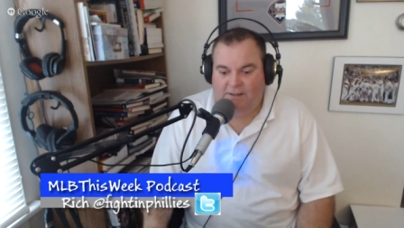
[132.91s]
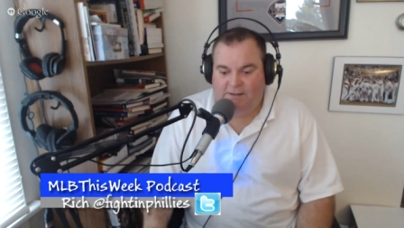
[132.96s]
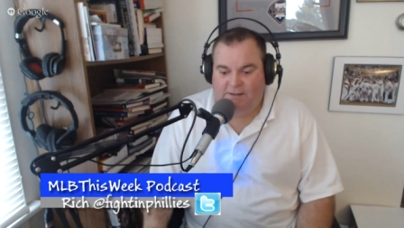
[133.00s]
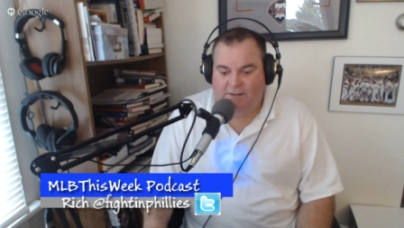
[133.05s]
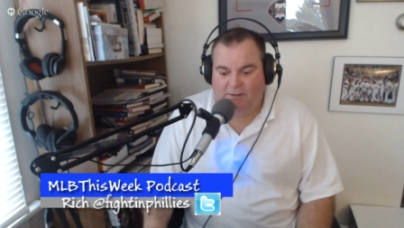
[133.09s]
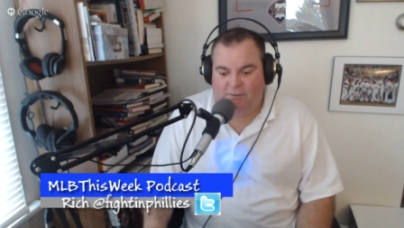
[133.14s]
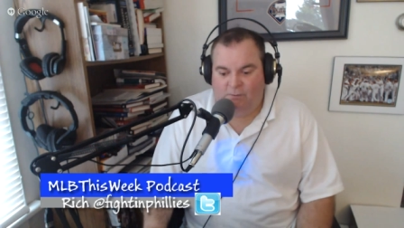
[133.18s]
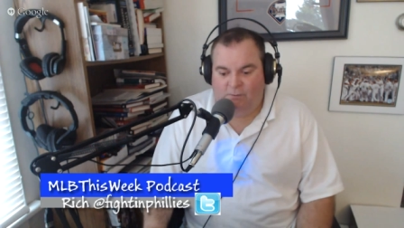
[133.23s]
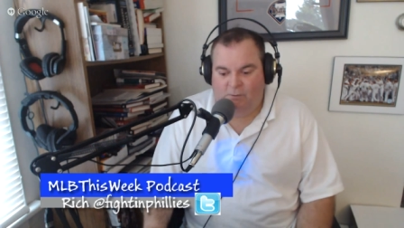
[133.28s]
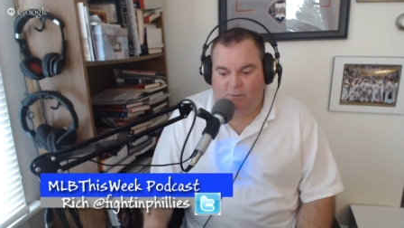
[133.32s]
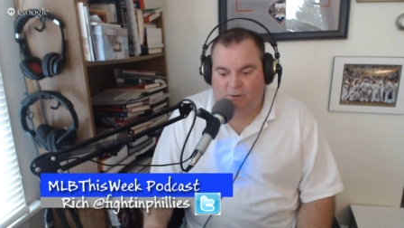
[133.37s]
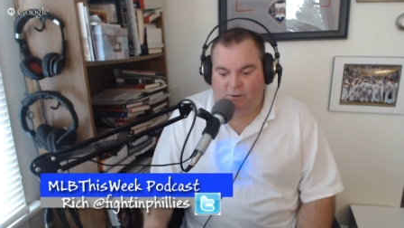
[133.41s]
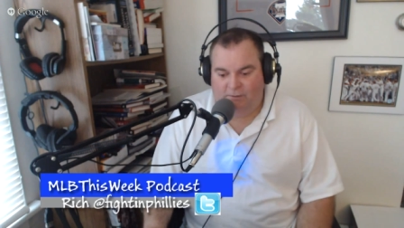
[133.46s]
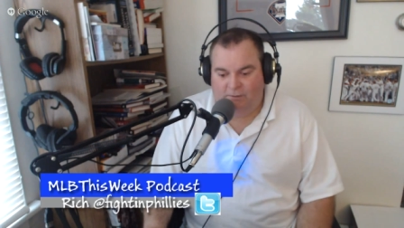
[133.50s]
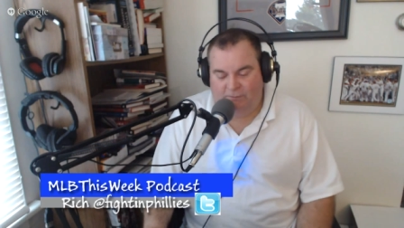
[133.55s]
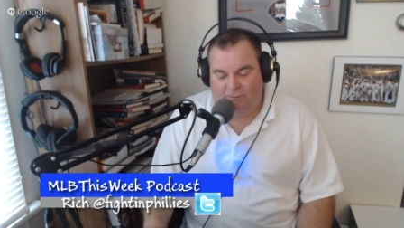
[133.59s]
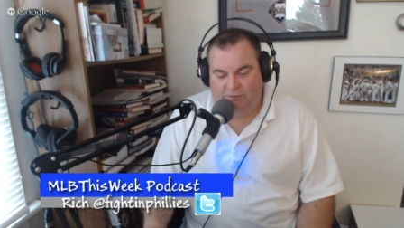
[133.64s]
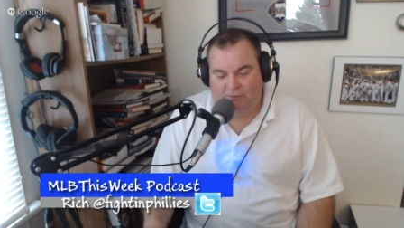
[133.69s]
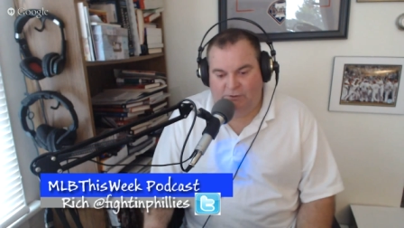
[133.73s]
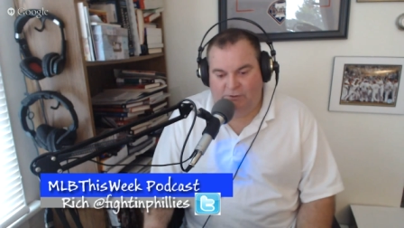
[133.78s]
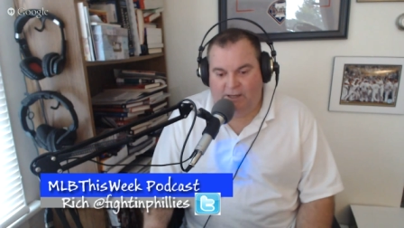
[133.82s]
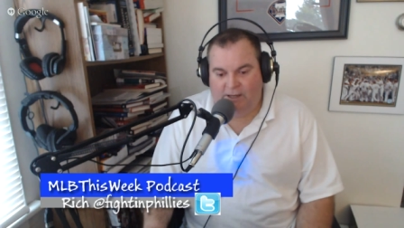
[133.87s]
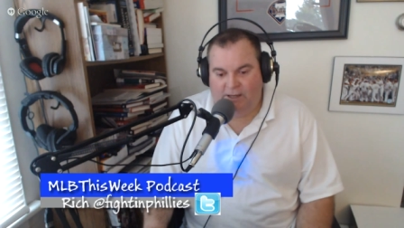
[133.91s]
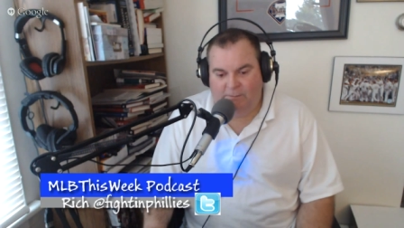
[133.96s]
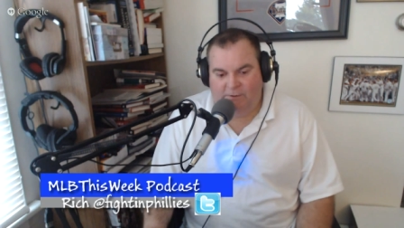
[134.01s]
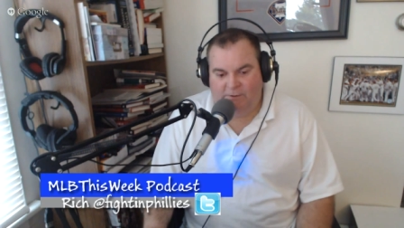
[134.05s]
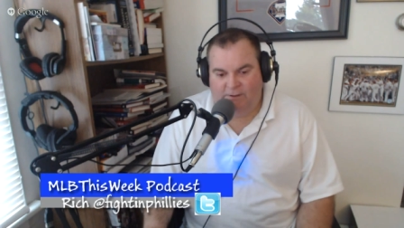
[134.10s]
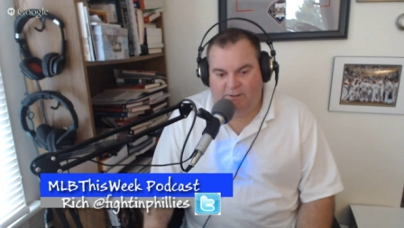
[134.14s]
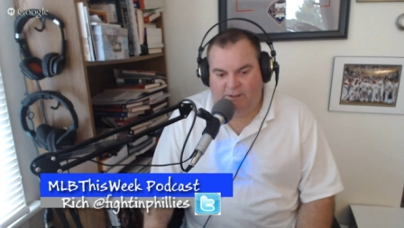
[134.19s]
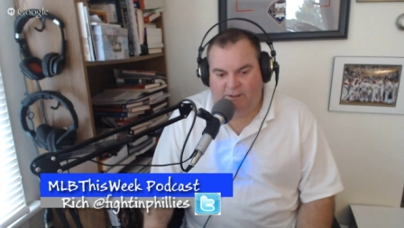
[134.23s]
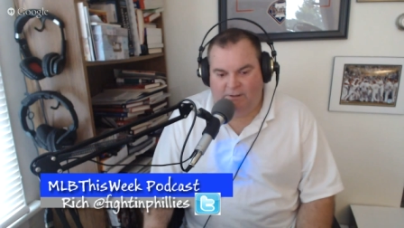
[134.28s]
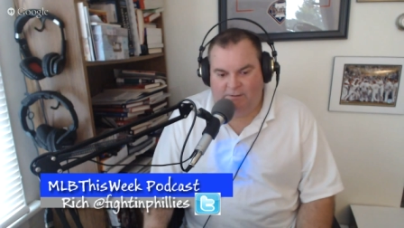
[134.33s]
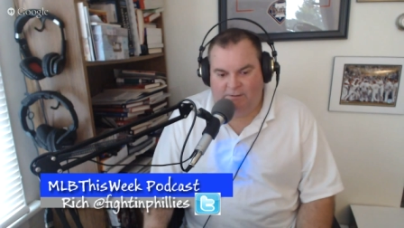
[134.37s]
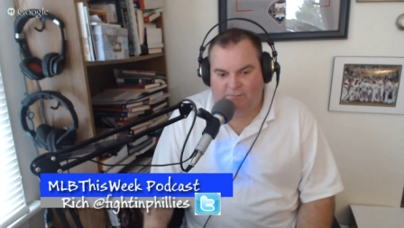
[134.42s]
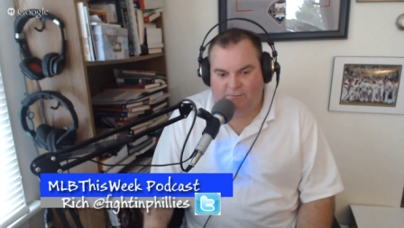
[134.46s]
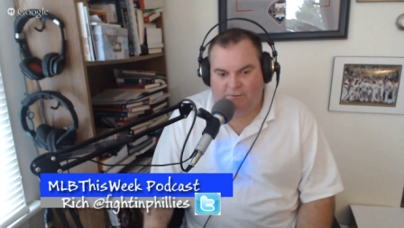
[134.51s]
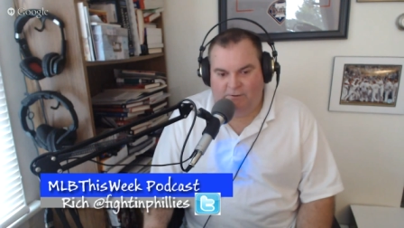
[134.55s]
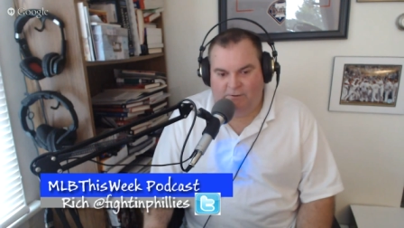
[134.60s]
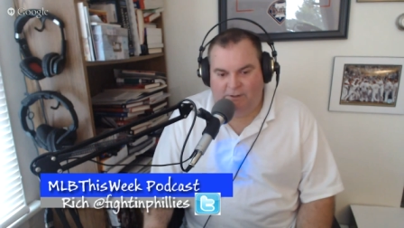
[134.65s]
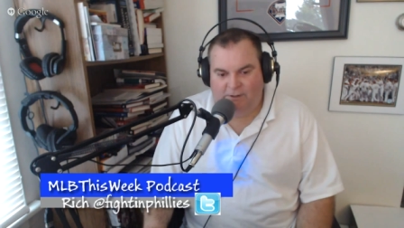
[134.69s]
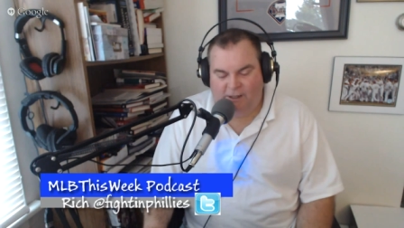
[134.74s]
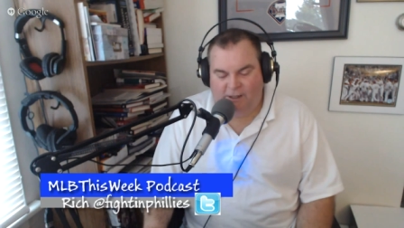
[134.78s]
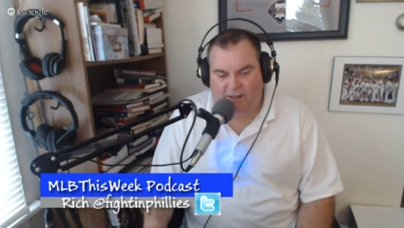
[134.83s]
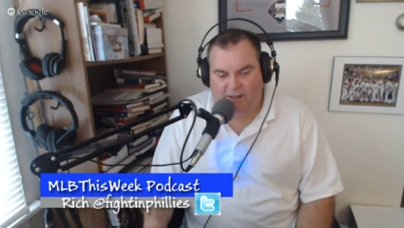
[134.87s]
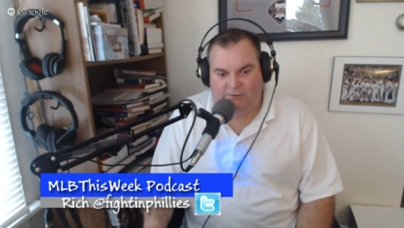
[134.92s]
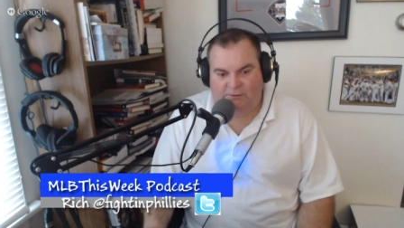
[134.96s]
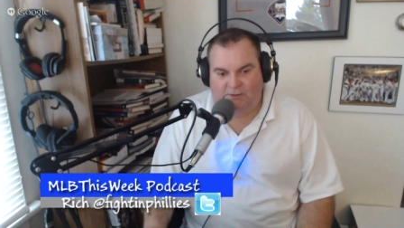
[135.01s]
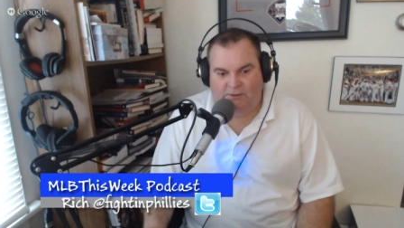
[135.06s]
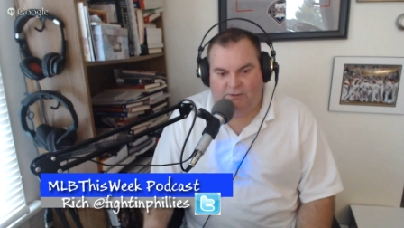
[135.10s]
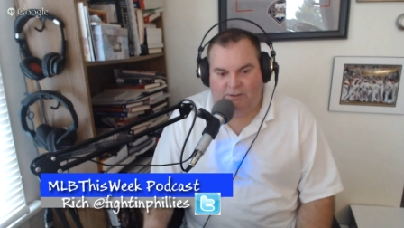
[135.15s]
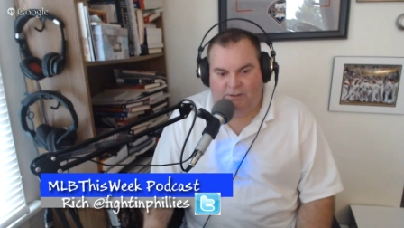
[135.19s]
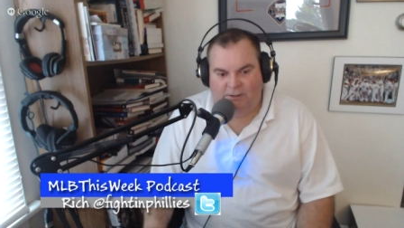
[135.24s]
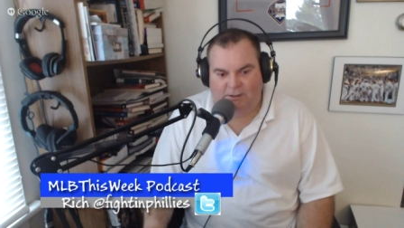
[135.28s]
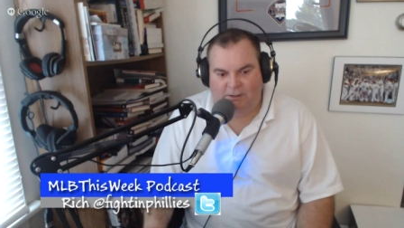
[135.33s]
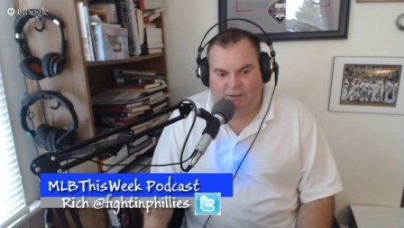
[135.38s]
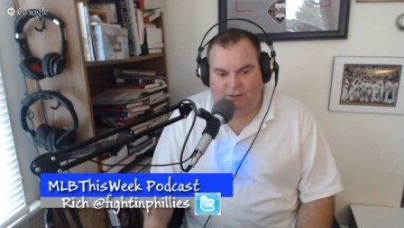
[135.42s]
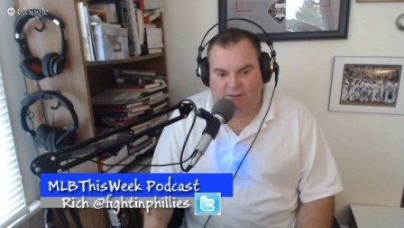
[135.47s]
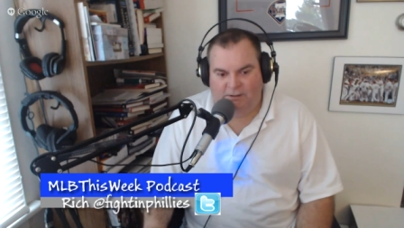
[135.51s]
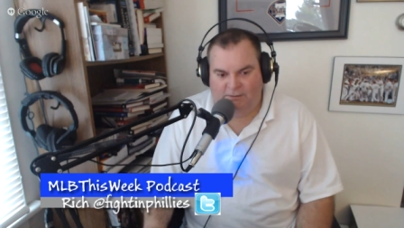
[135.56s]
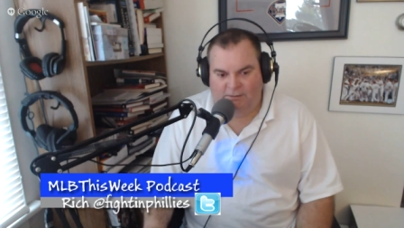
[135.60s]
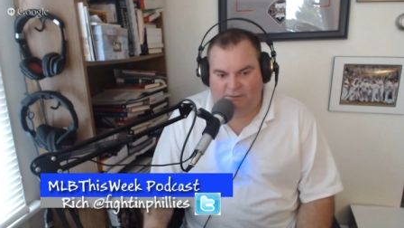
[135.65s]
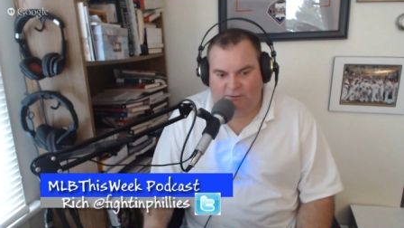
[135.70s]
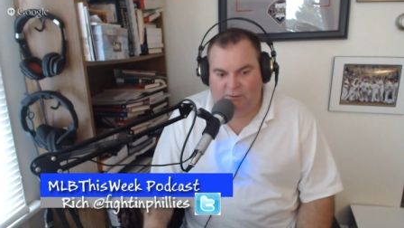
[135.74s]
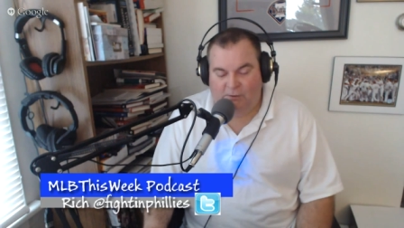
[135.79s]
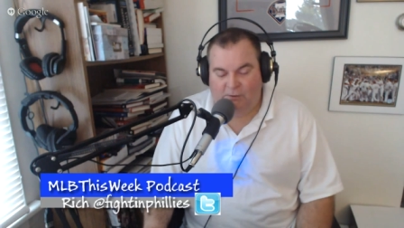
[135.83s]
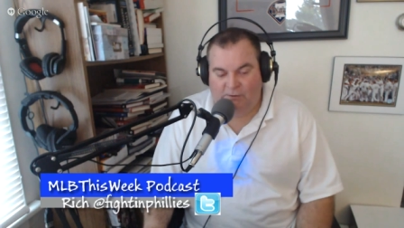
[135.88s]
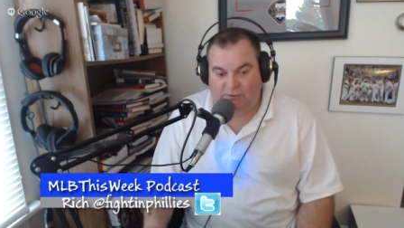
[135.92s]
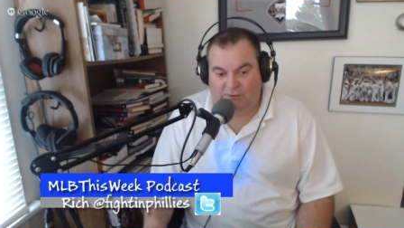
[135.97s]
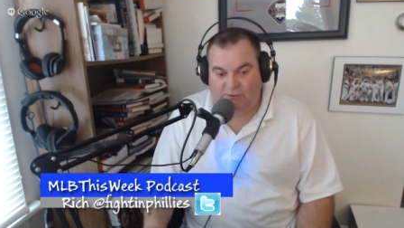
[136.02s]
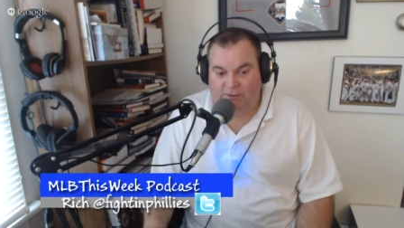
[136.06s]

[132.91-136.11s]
Did a wonderful job in there. He really has don't